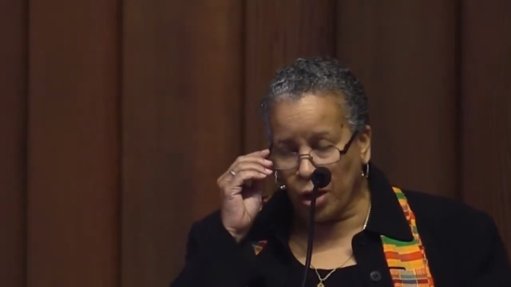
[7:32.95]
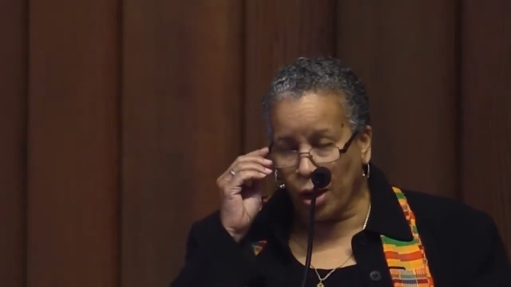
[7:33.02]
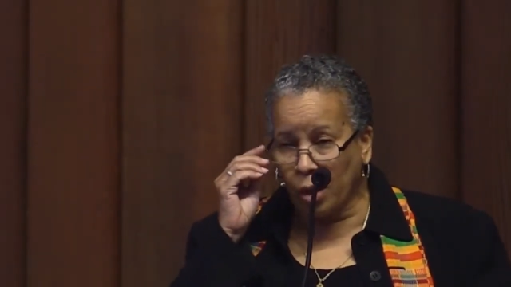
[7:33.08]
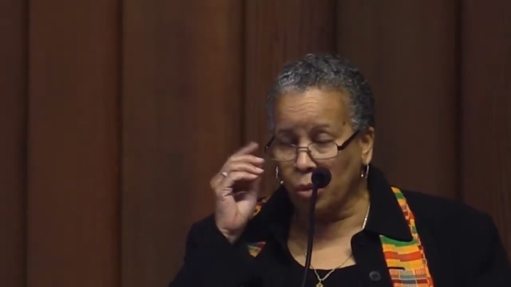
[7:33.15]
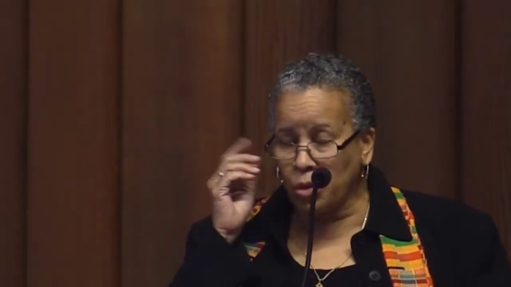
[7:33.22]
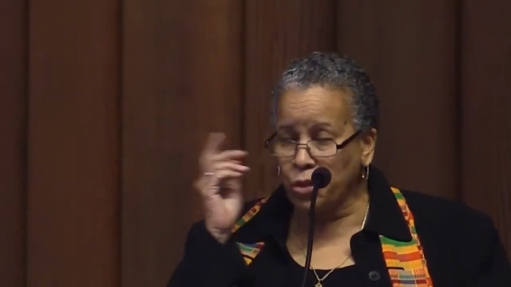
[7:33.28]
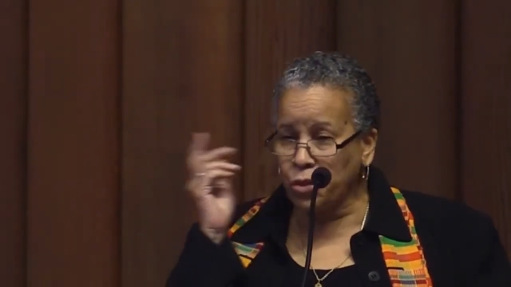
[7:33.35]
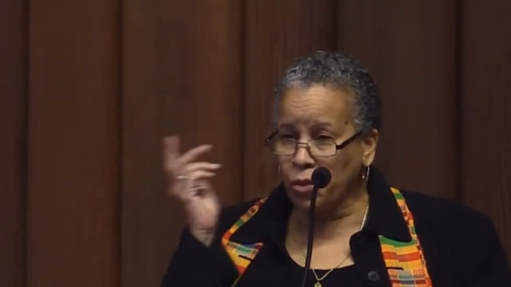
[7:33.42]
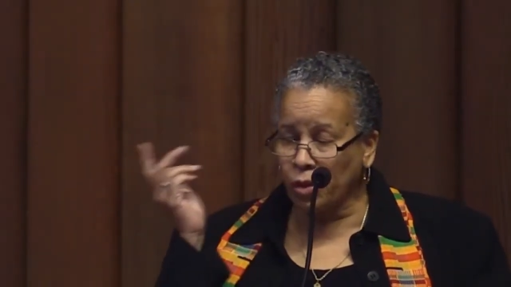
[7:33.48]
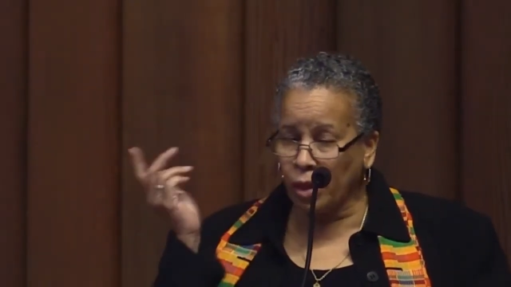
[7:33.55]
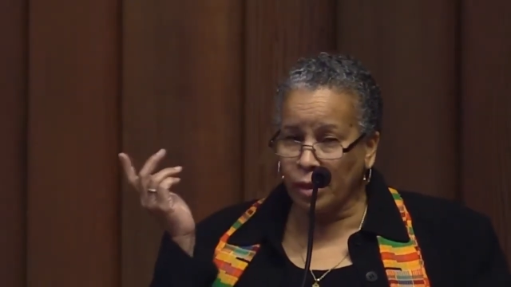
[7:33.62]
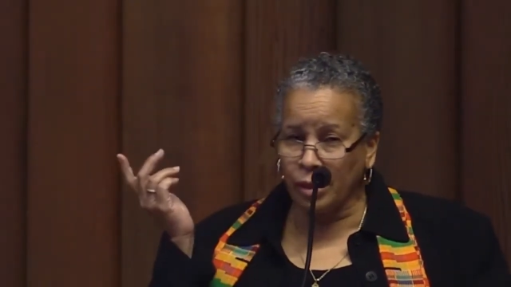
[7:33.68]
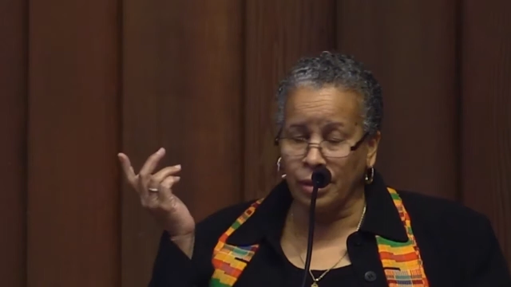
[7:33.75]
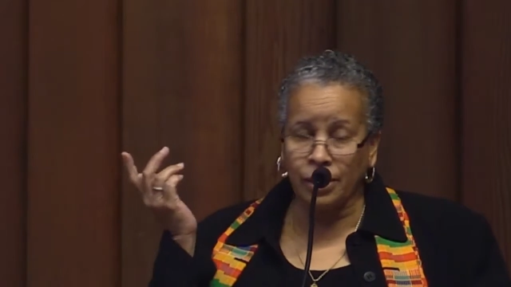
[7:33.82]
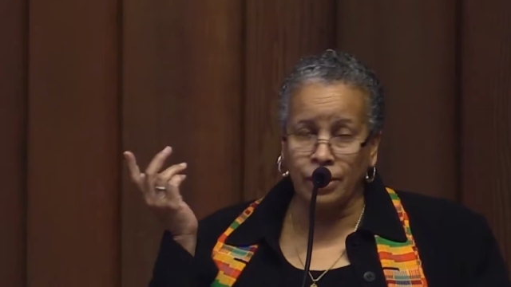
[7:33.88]
I was
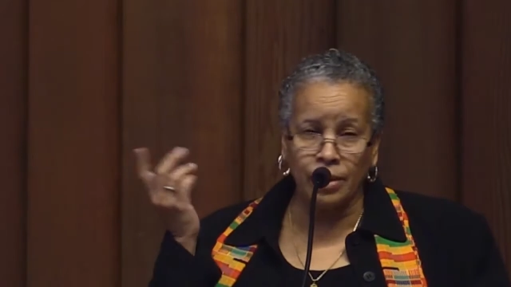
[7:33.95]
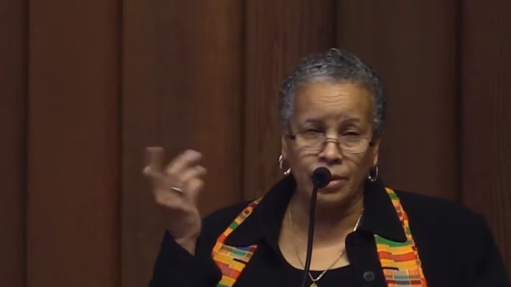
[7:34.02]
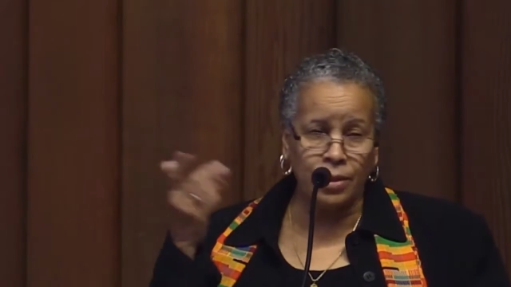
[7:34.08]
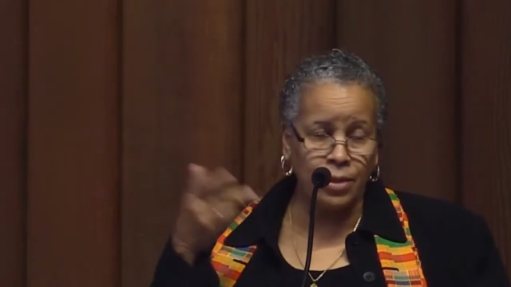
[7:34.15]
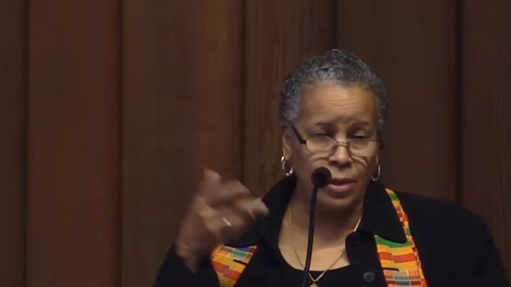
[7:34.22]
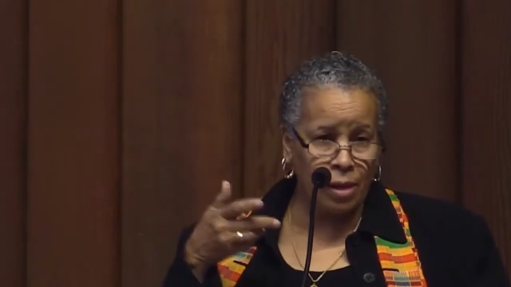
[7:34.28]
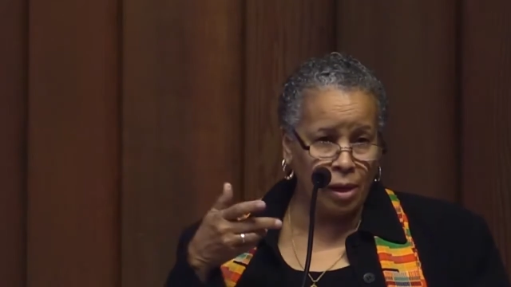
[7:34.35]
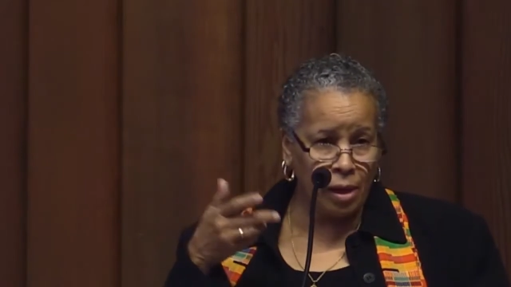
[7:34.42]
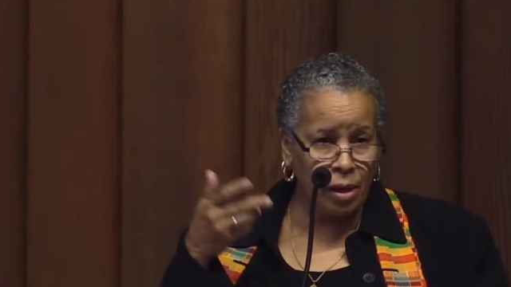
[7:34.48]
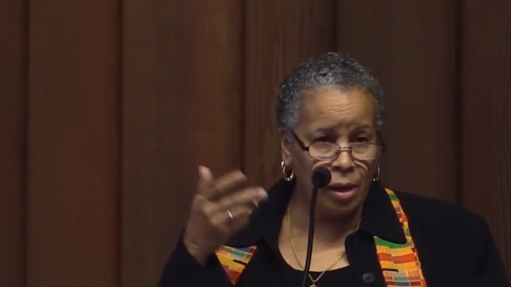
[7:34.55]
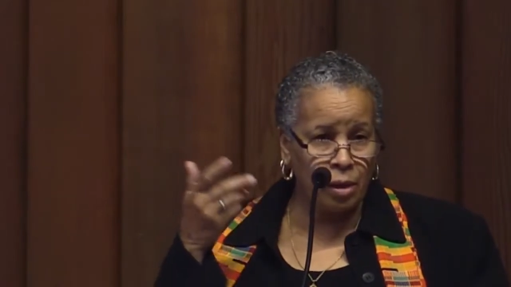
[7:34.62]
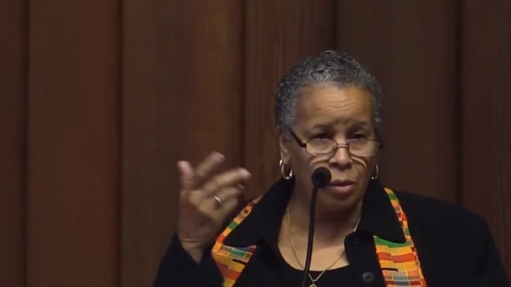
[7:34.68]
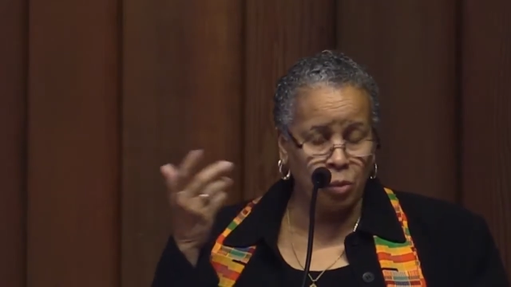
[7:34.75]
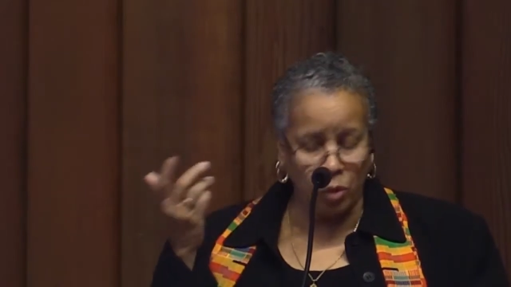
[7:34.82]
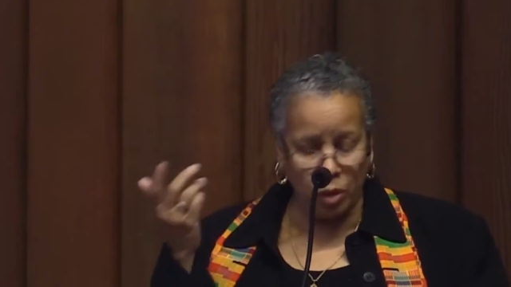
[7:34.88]
trying to
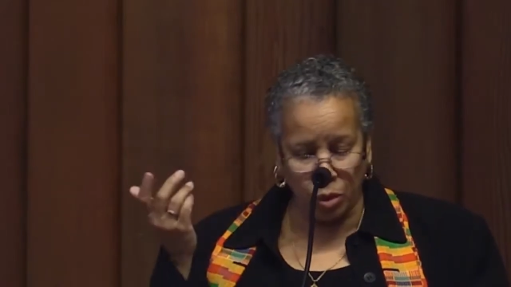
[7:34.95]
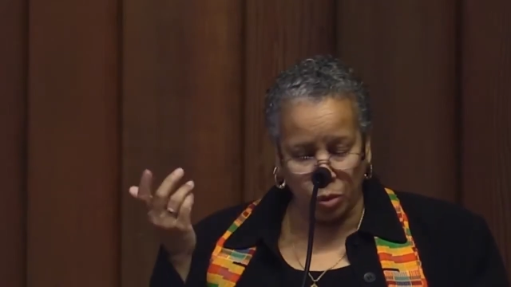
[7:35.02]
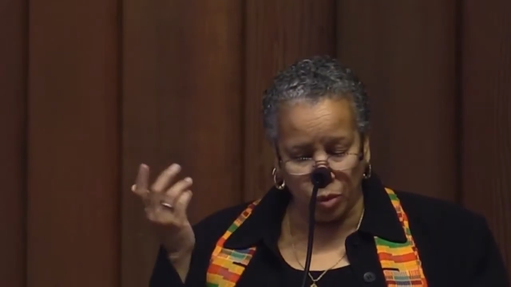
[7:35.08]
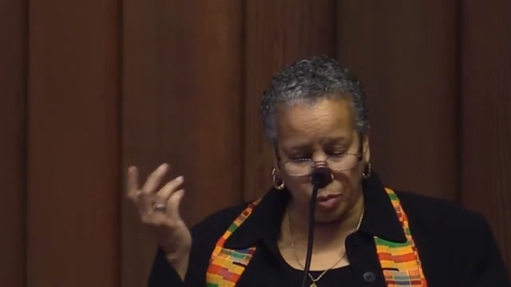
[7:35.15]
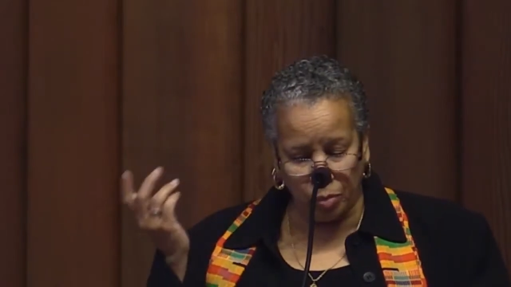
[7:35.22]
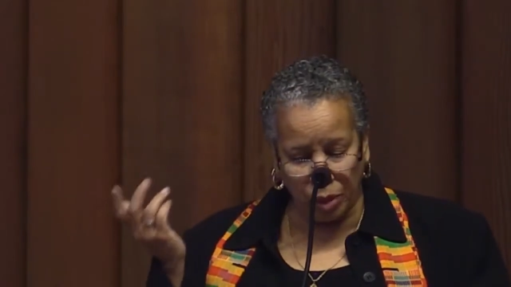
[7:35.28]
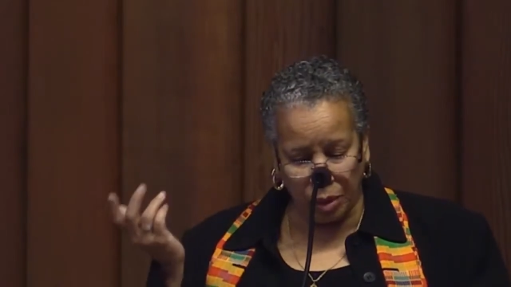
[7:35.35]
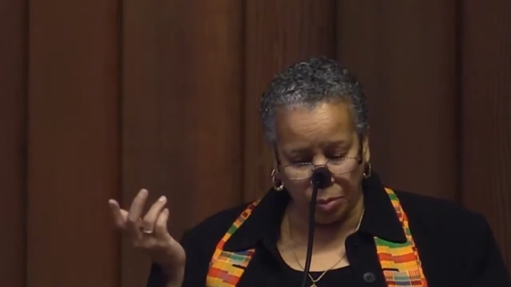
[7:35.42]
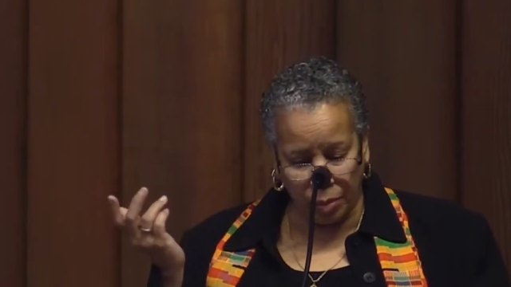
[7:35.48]
decide where it would be